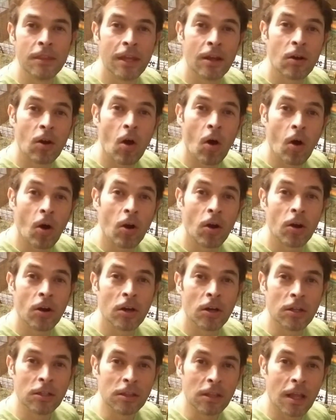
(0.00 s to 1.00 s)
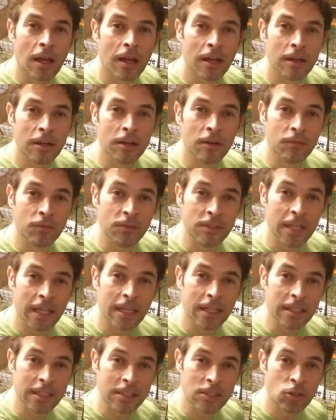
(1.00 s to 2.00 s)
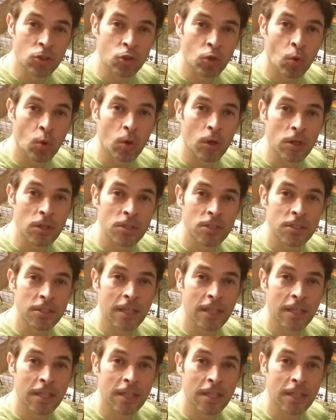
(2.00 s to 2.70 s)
There are a lot of daily chores